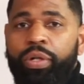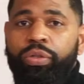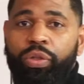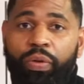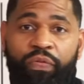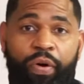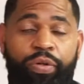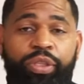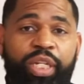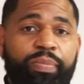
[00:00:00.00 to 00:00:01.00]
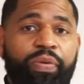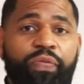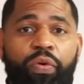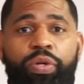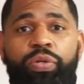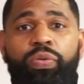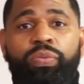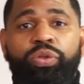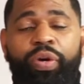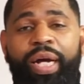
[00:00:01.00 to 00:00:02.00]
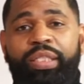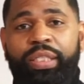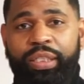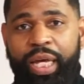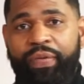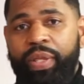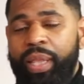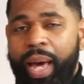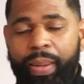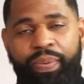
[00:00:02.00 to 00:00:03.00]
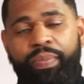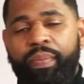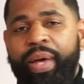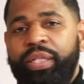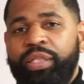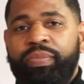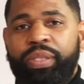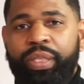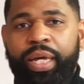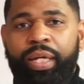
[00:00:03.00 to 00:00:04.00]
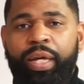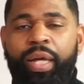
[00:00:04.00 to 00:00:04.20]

So the first thing before you try to save, and a lot of people make this mistake,